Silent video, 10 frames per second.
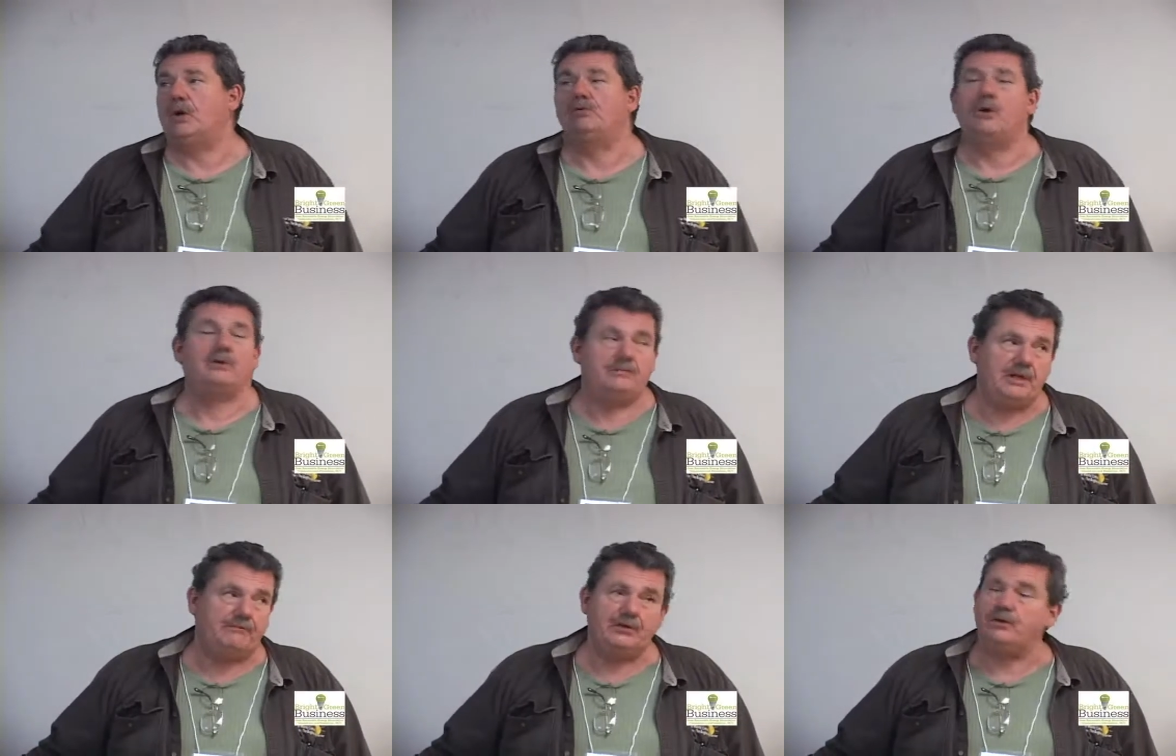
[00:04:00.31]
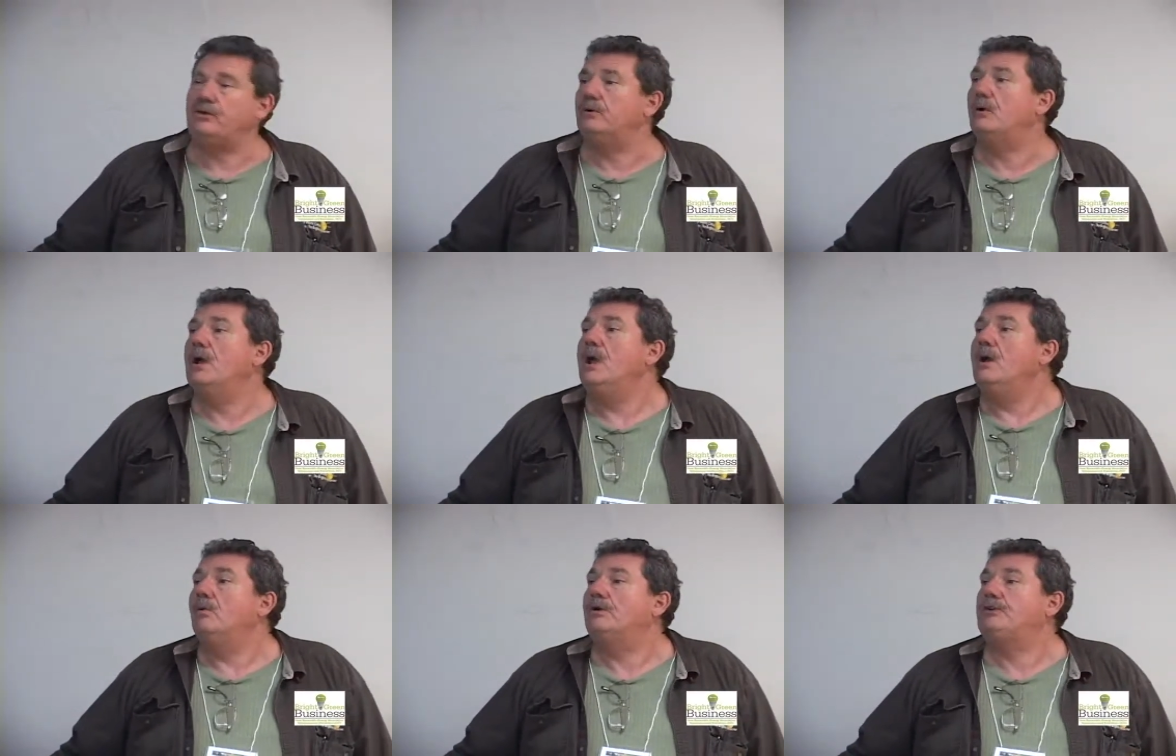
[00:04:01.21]
Joe told him never to do,
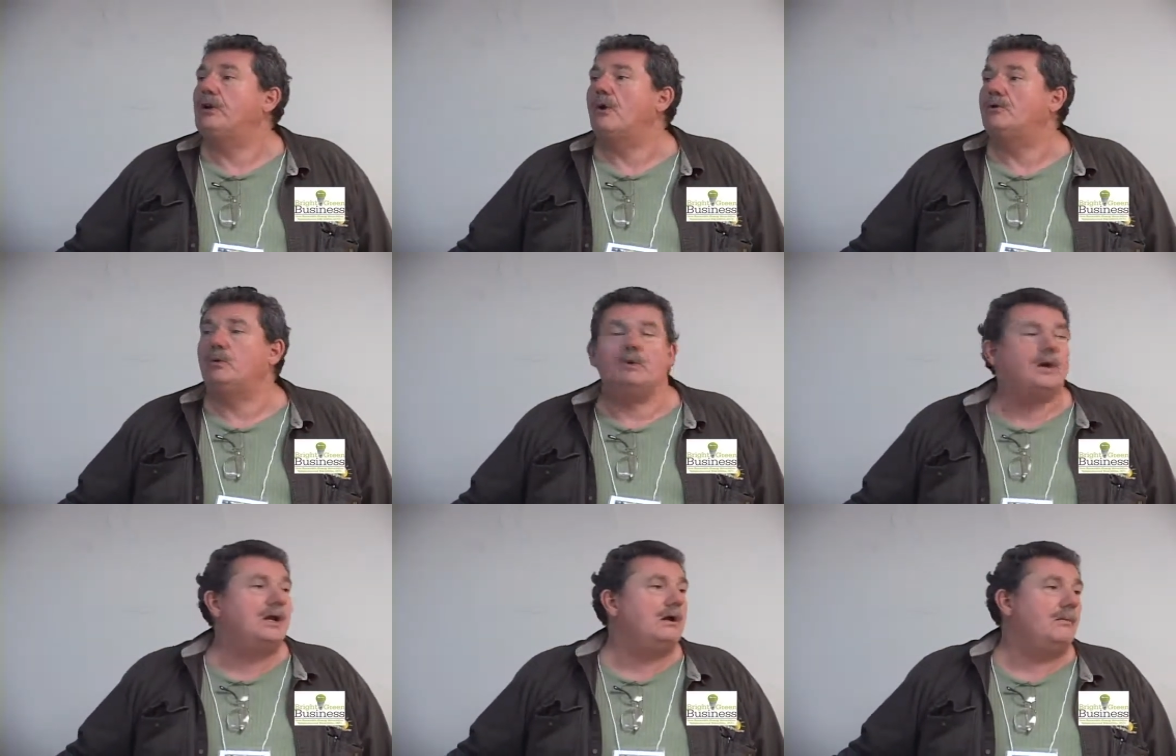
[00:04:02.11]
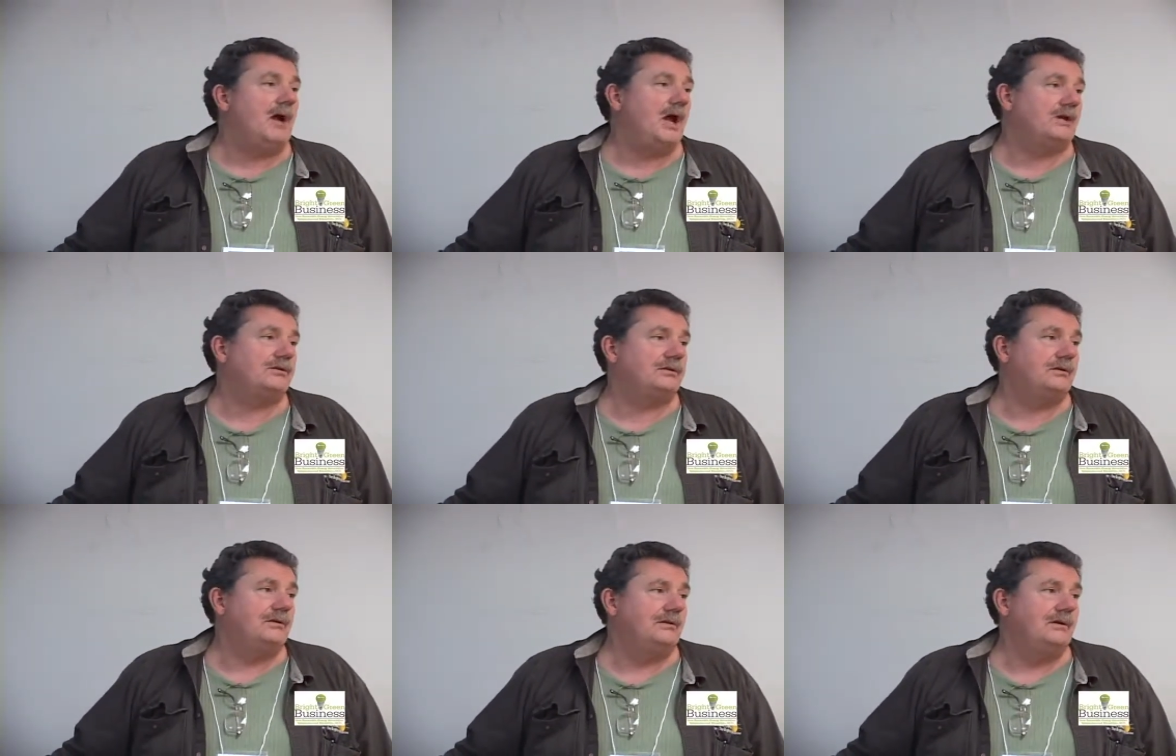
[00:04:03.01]
was to go through a gearbox.
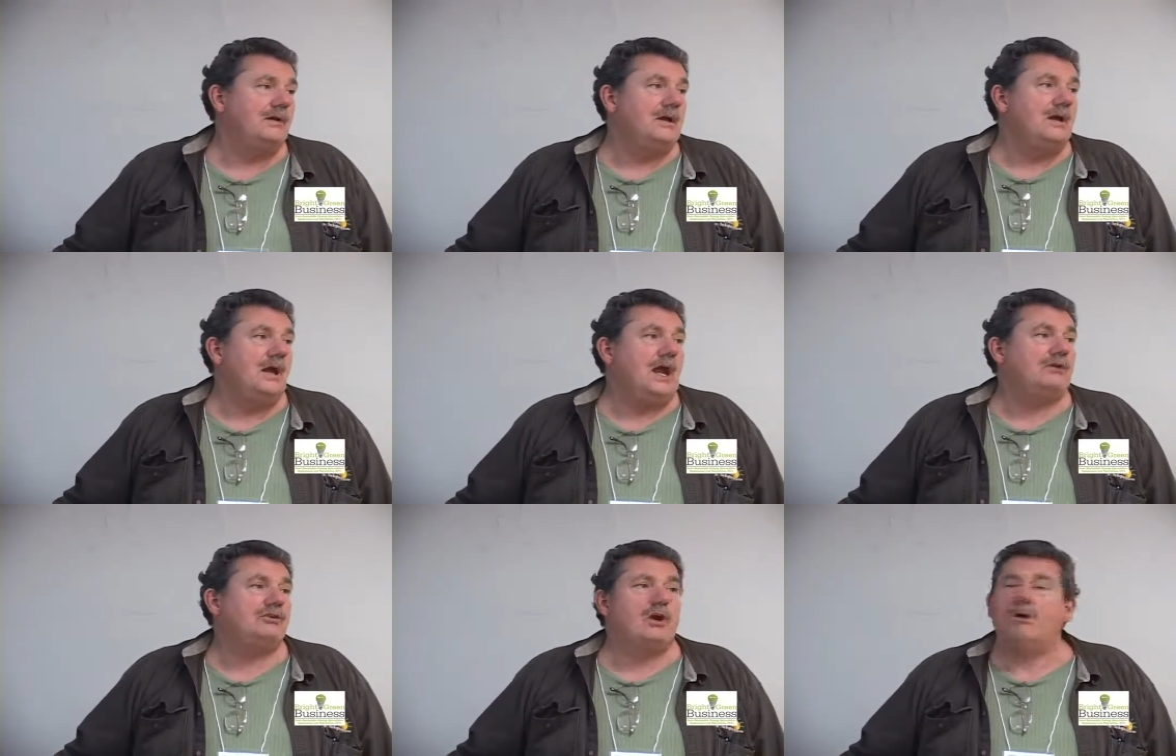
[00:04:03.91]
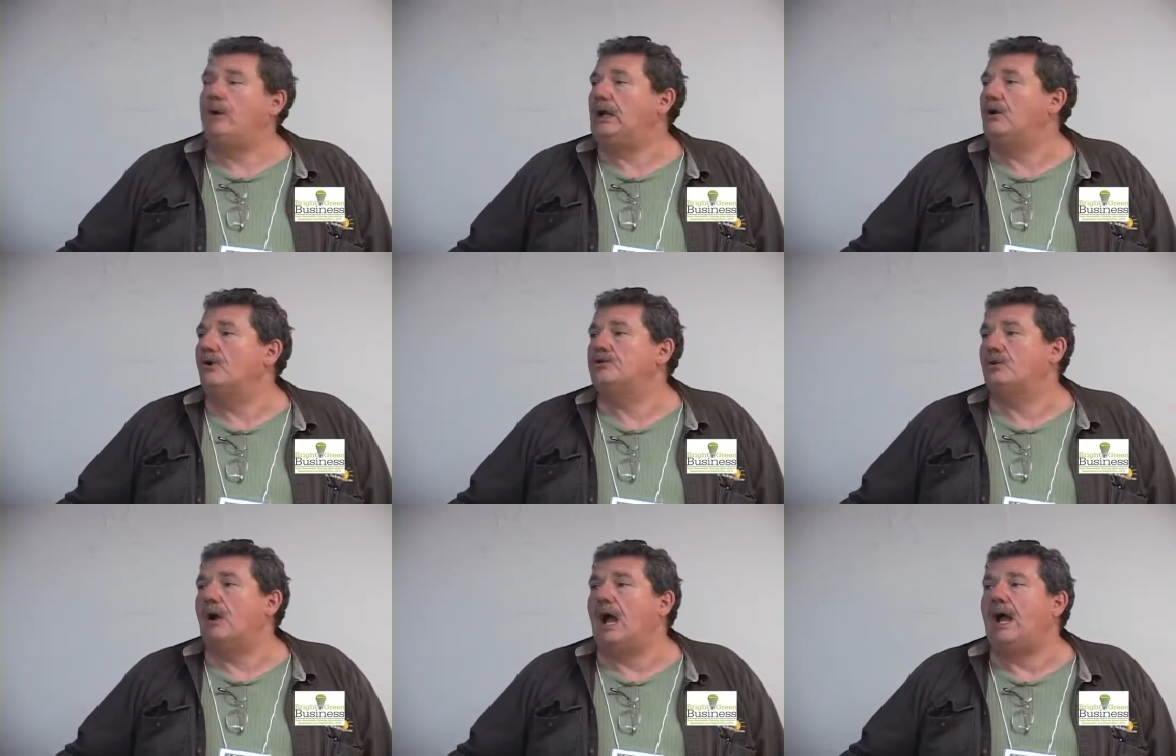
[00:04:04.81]
And so it goes
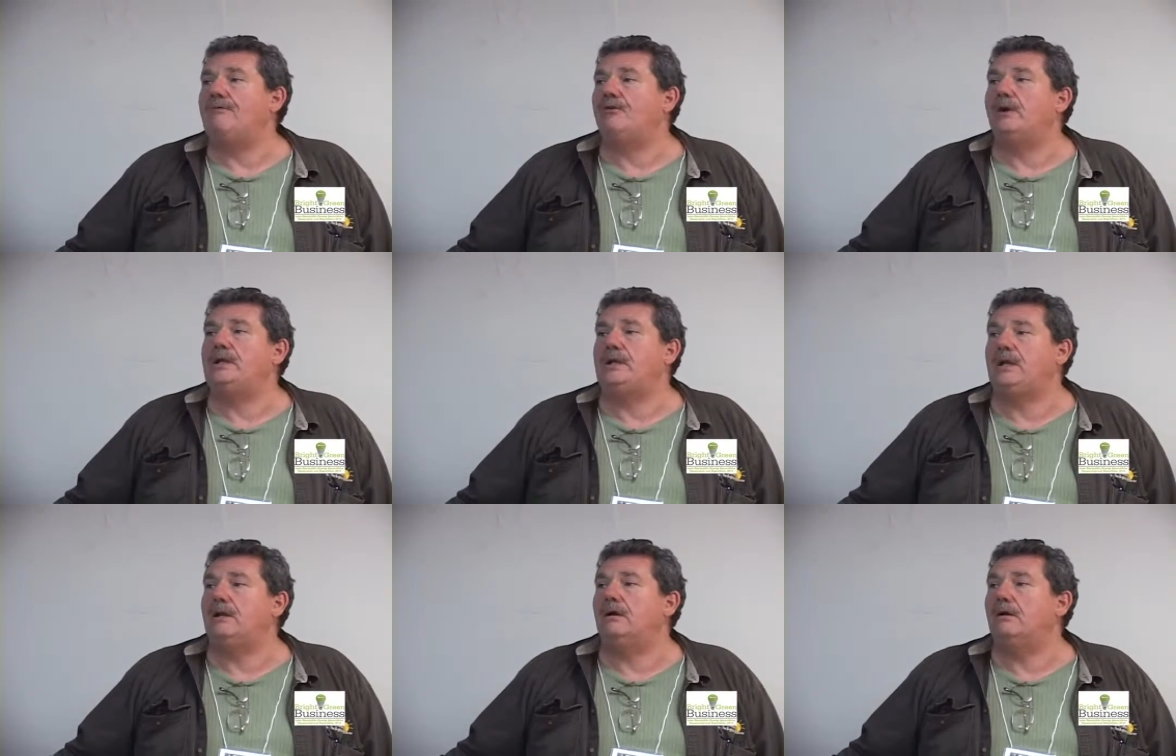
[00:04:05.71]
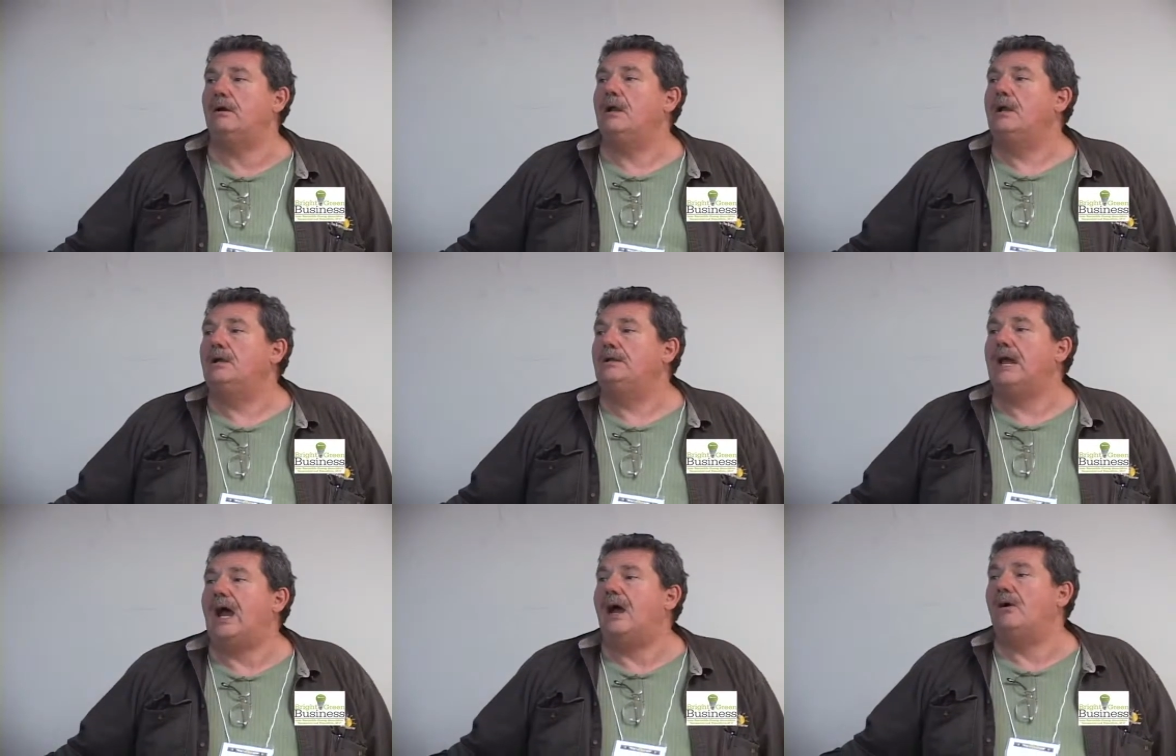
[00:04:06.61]
through a hyphoid gear
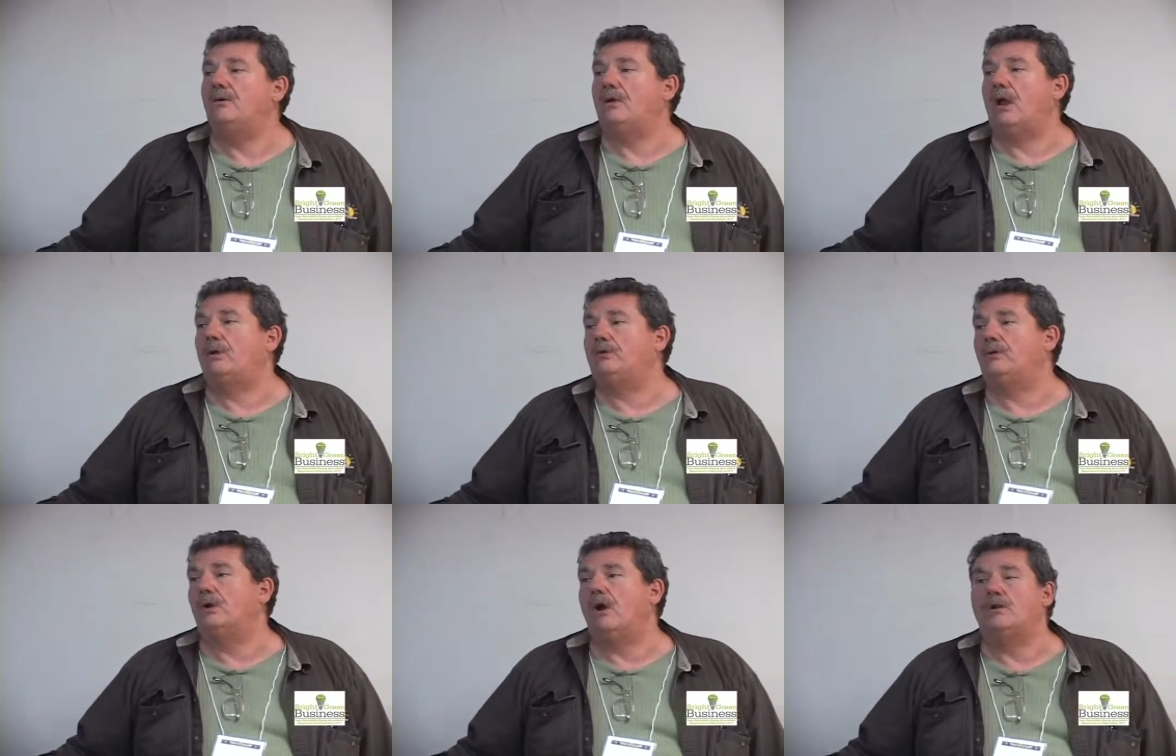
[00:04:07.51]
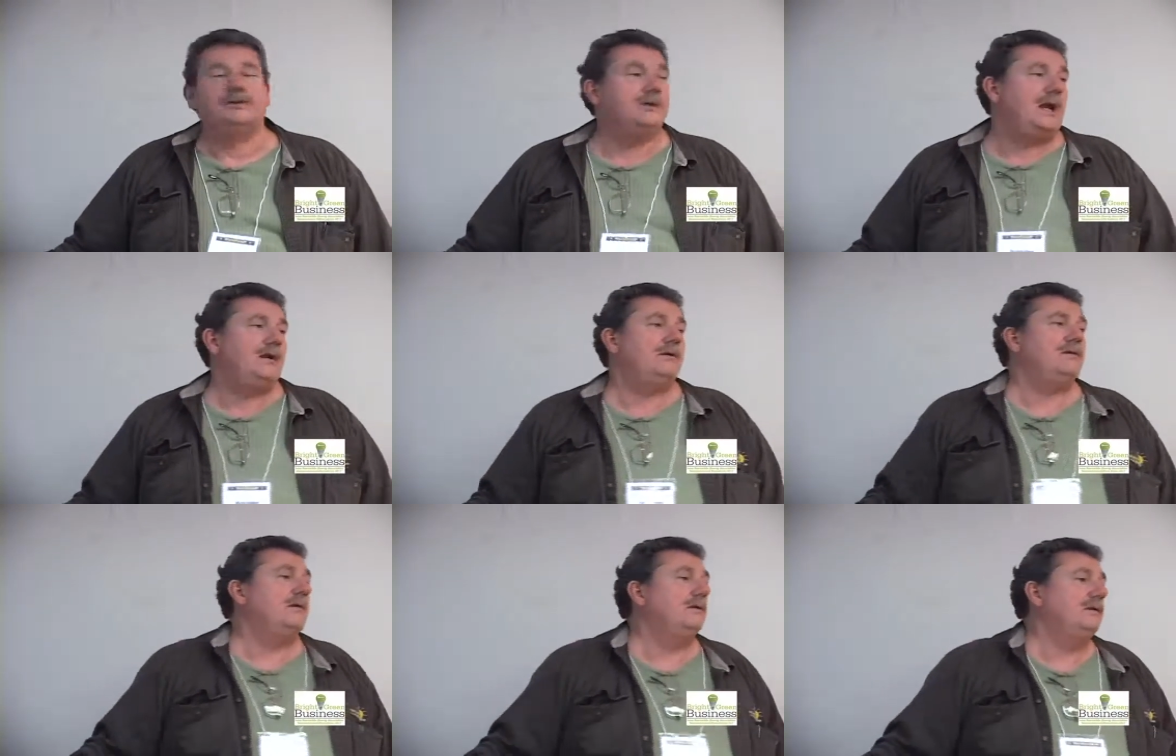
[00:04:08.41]
down to an
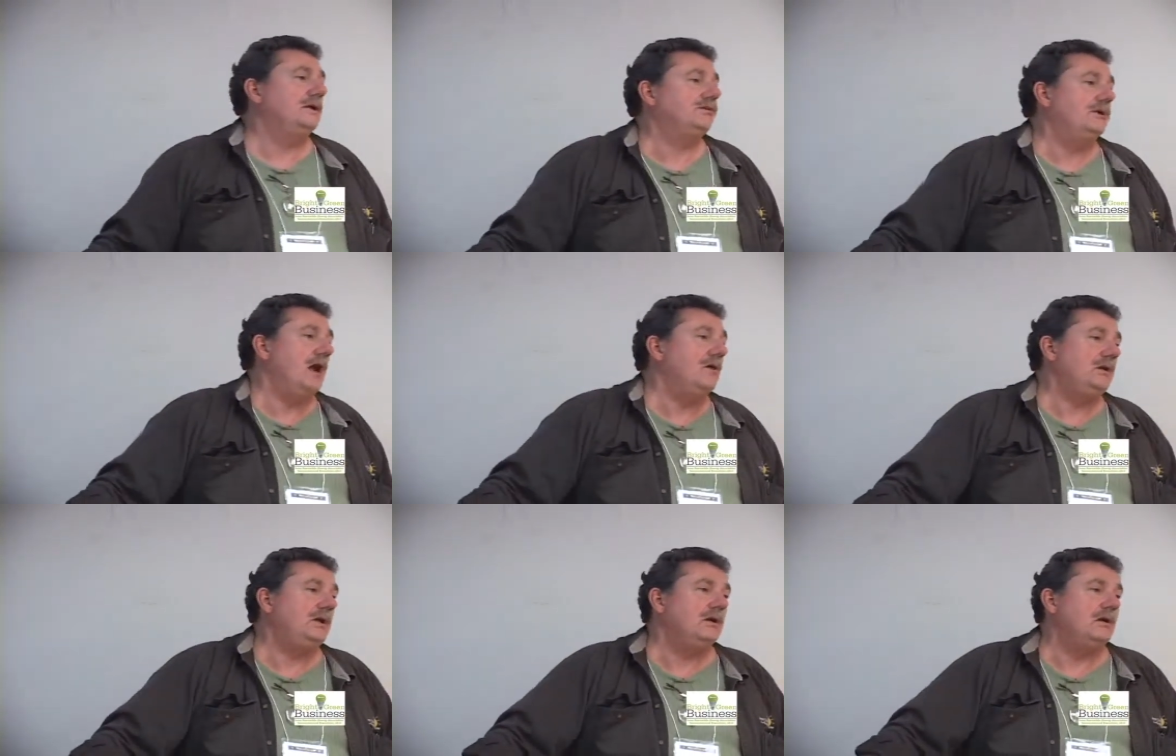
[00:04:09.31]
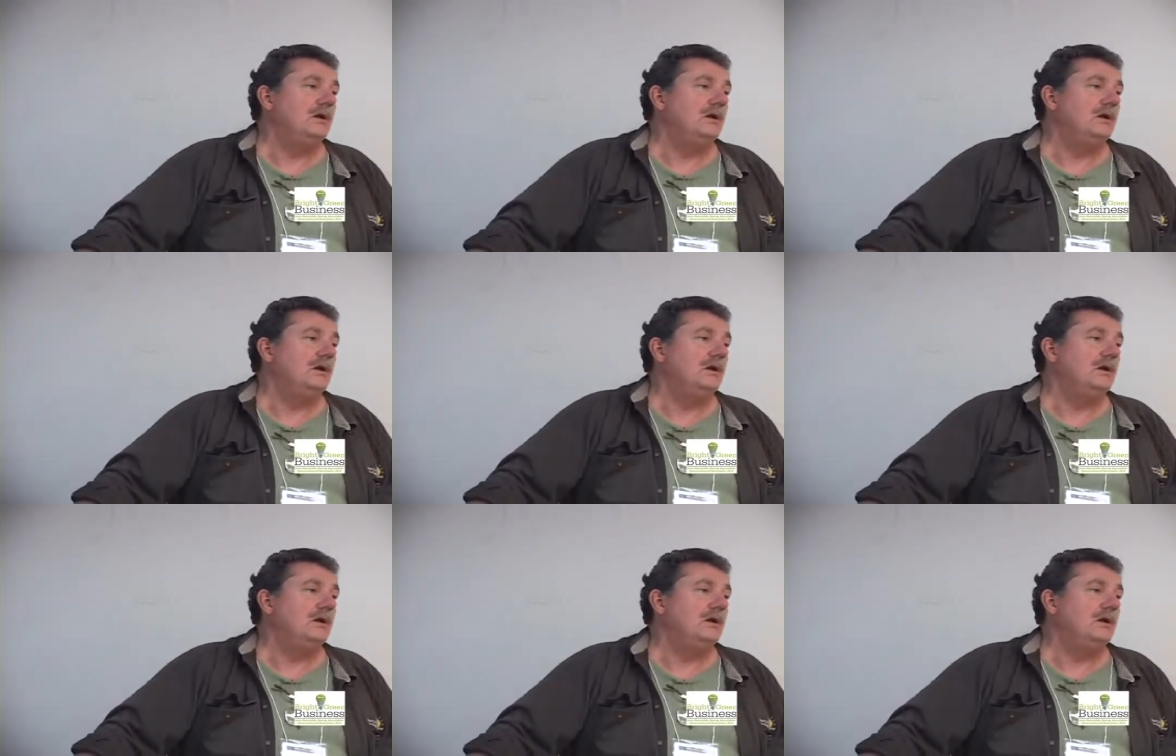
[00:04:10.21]
alternator that's down here.